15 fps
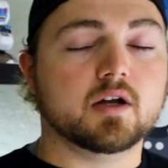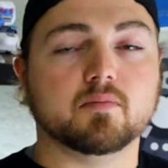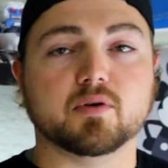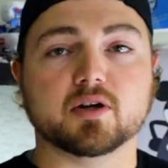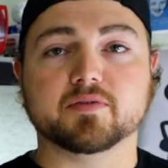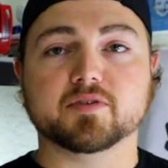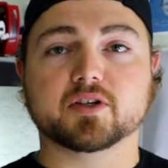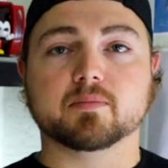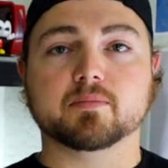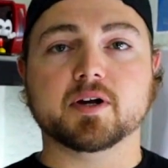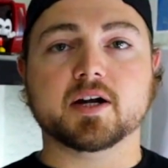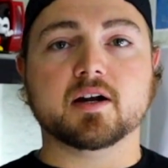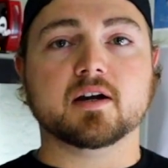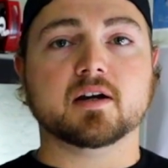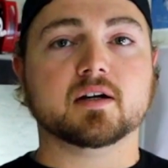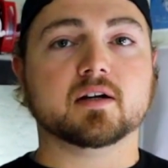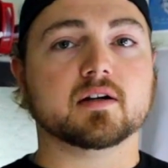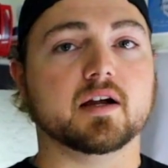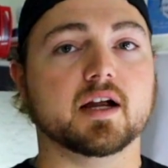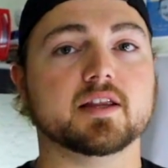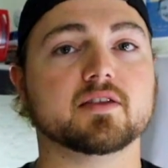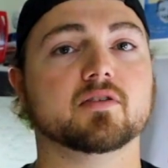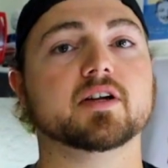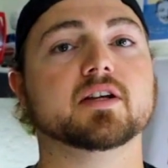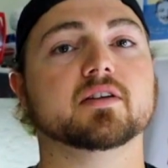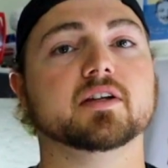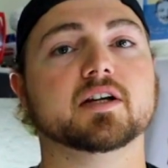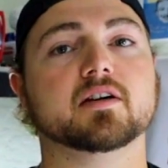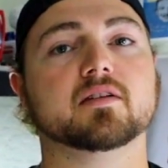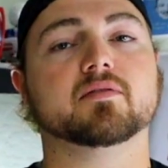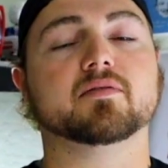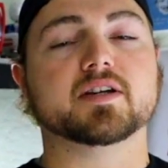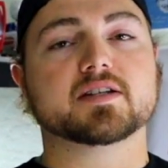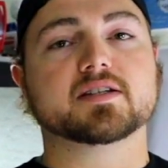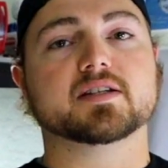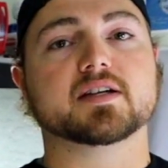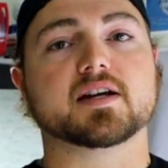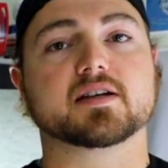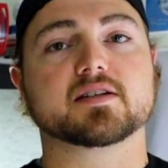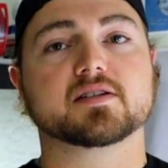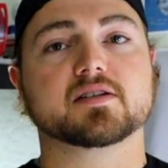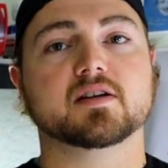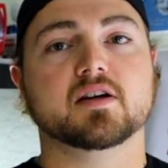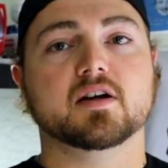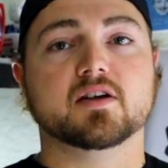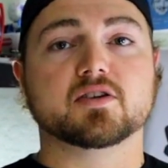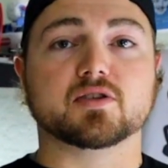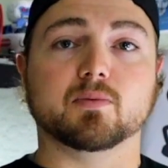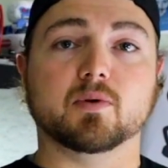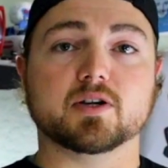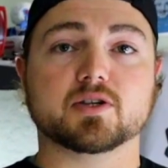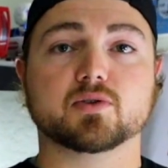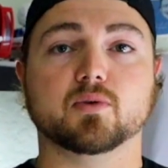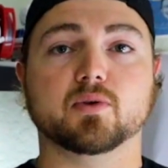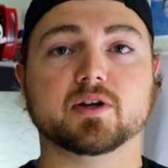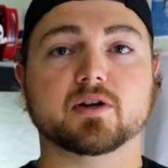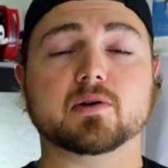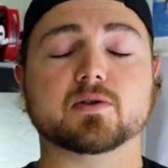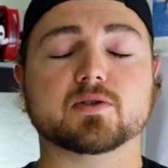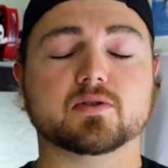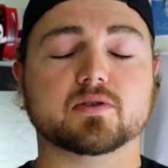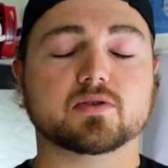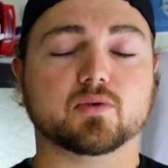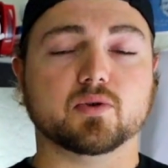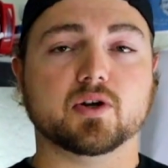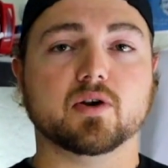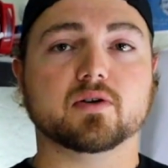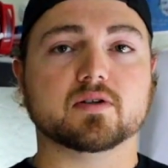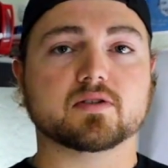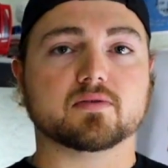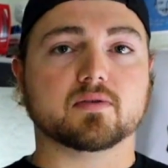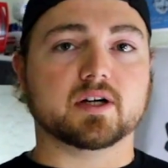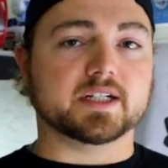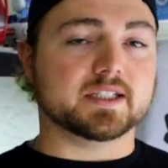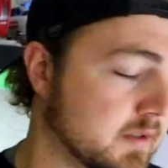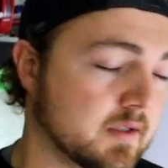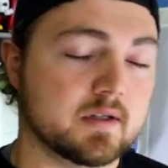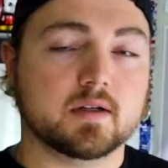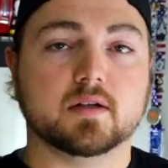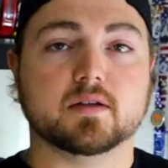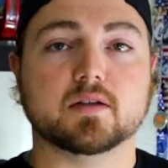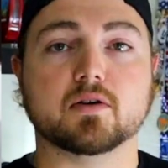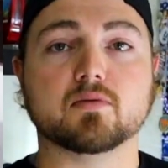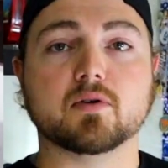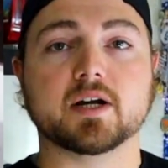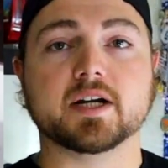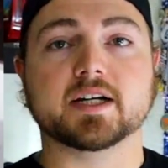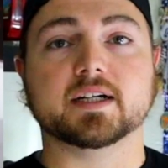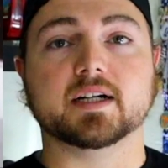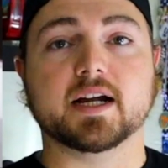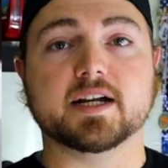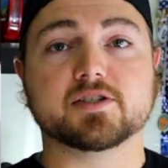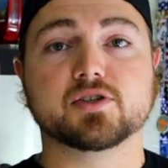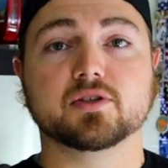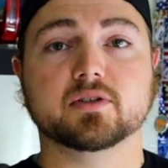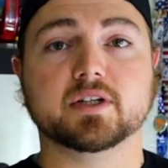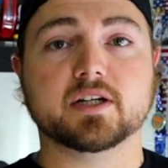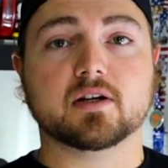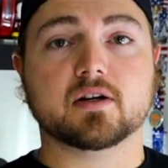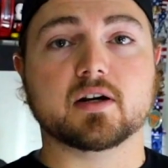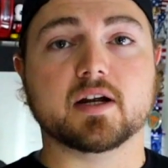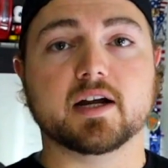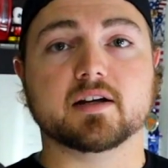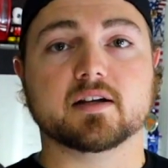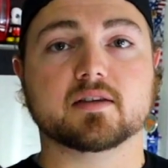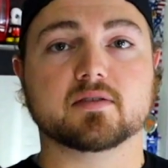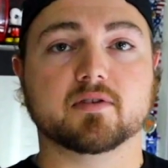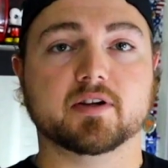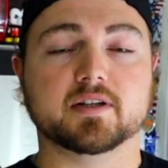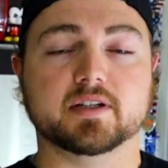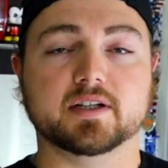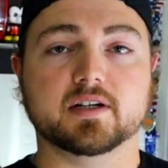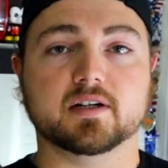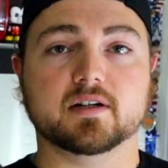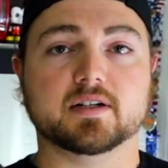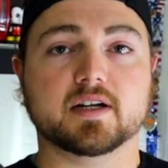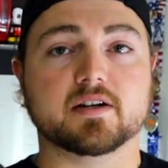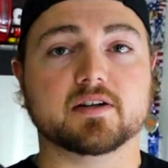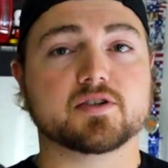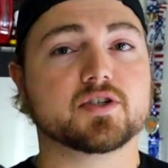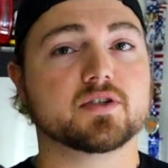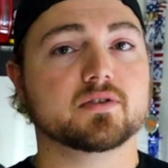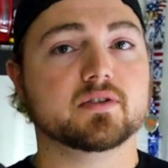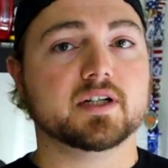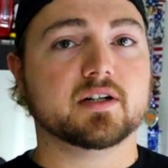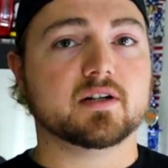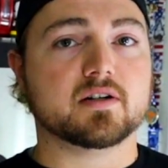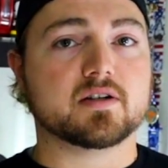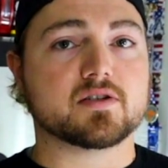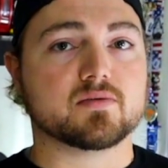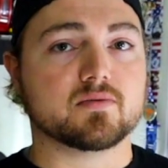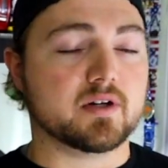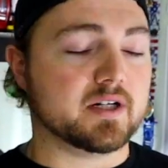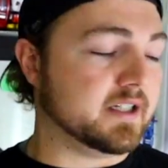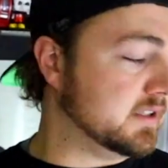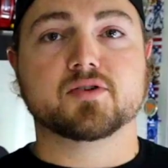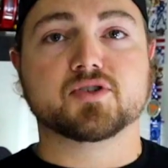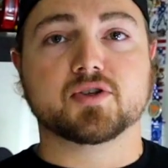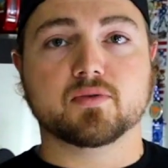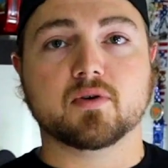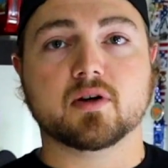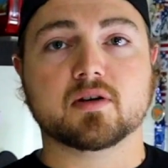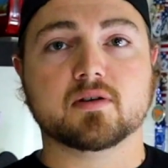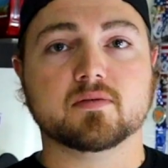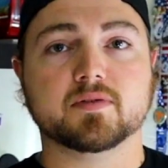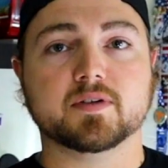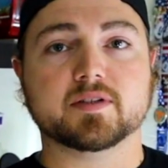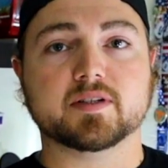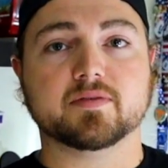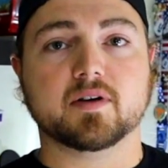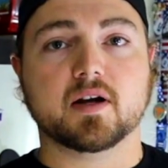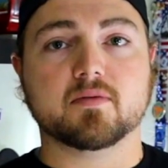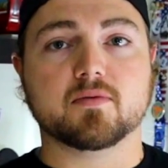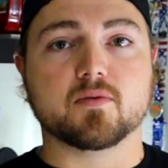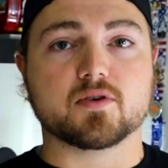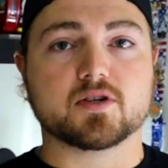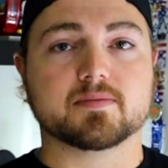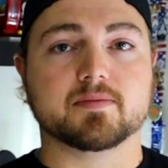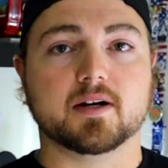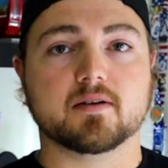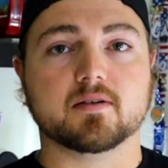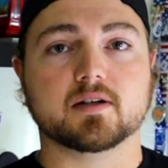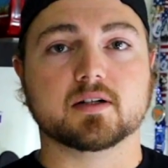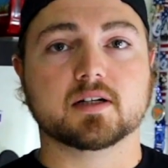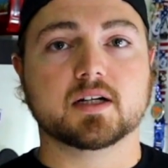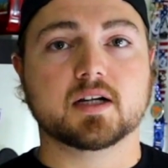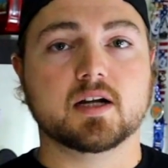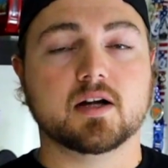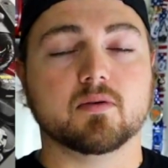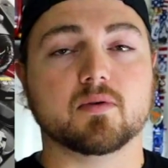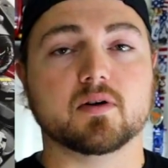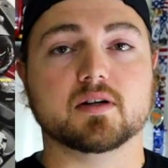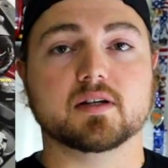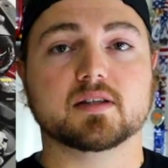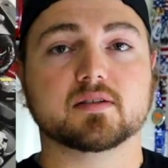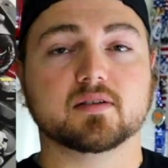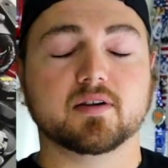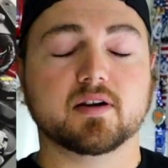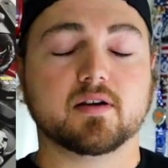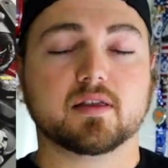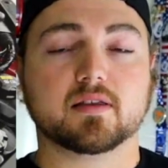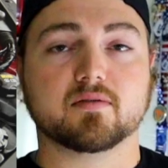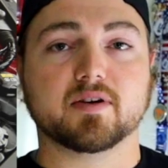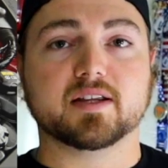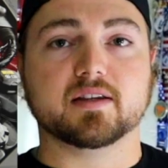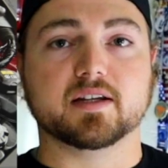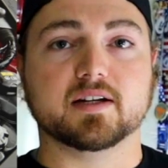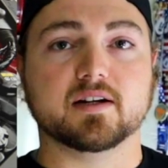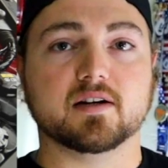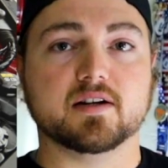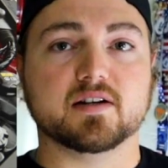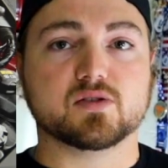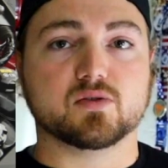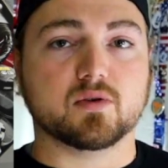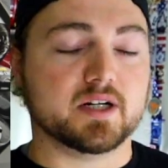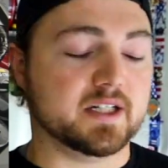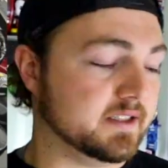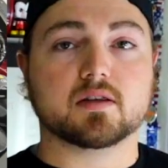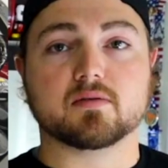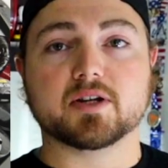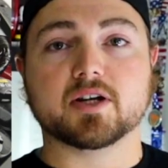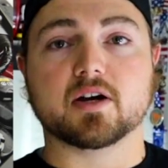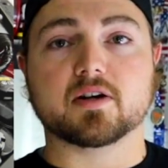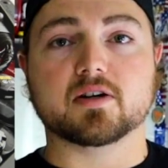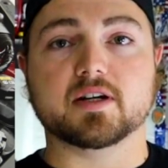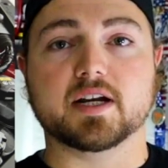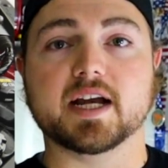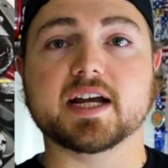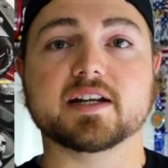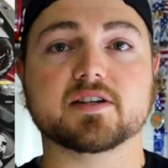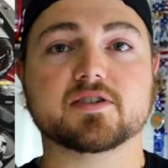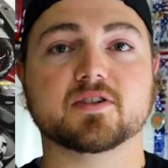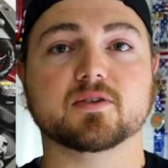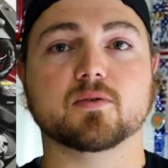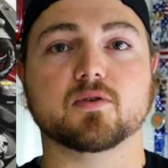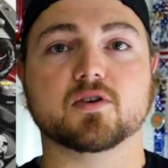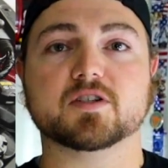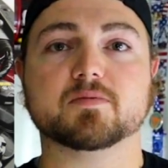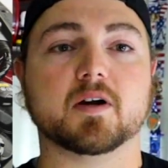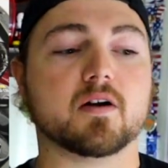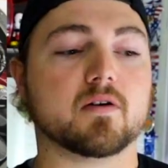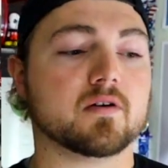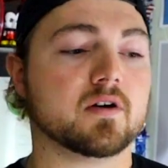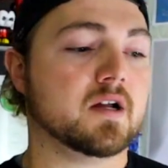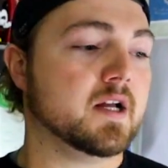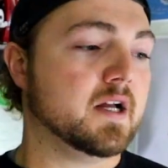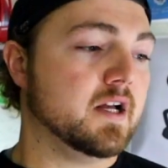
But if you compare a 3-liter V6 to what Toyota's running, they're running a 2-liter and a 3-liter. Now the 2-liter is running 255 horsepower, where the 3-liter is running 382 horsepower.